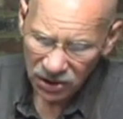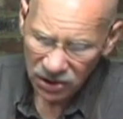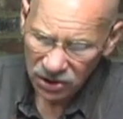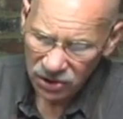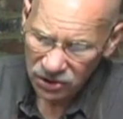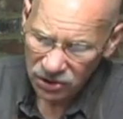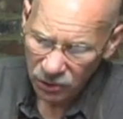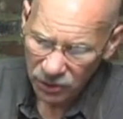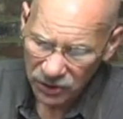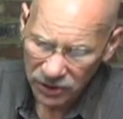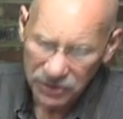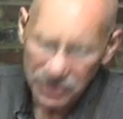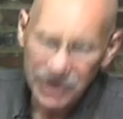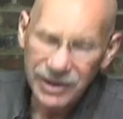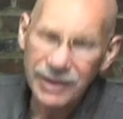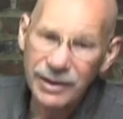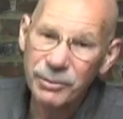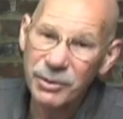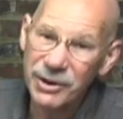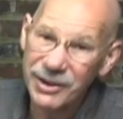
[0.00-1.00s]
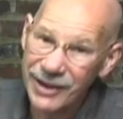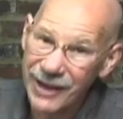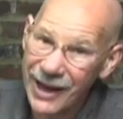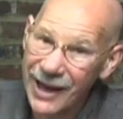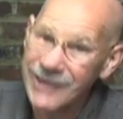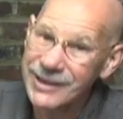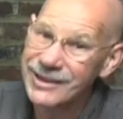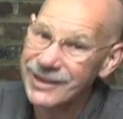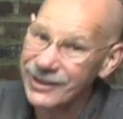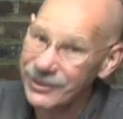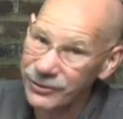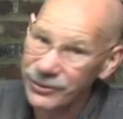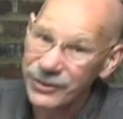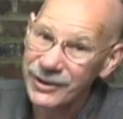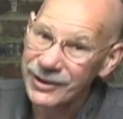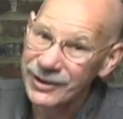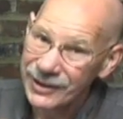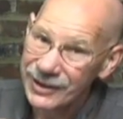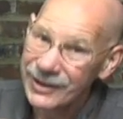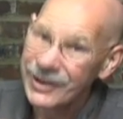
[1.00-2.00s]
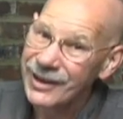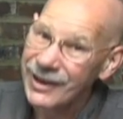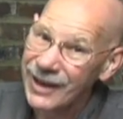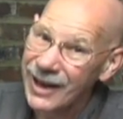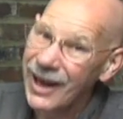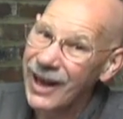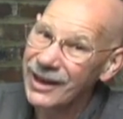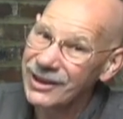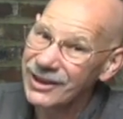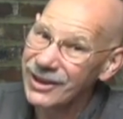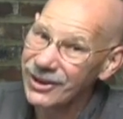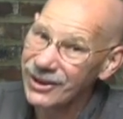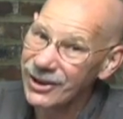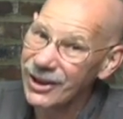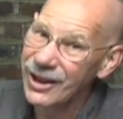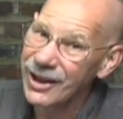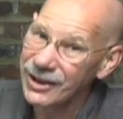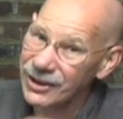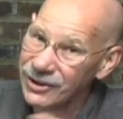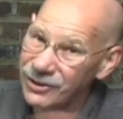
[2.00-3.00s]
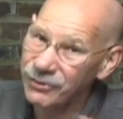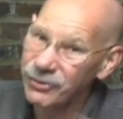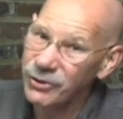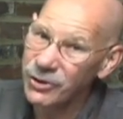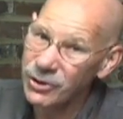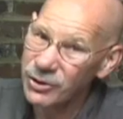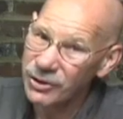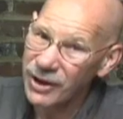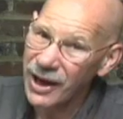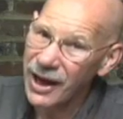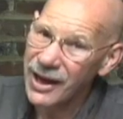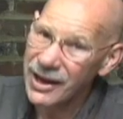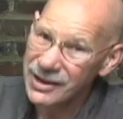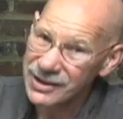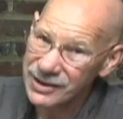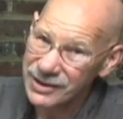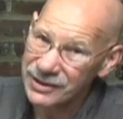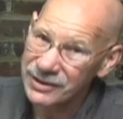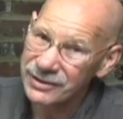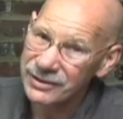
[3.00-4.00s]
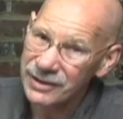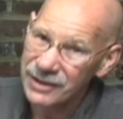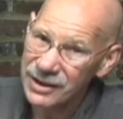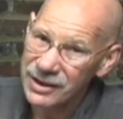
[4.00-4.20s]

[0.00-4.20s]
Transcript: So there's going to be lots of hot young ladies for you guys and,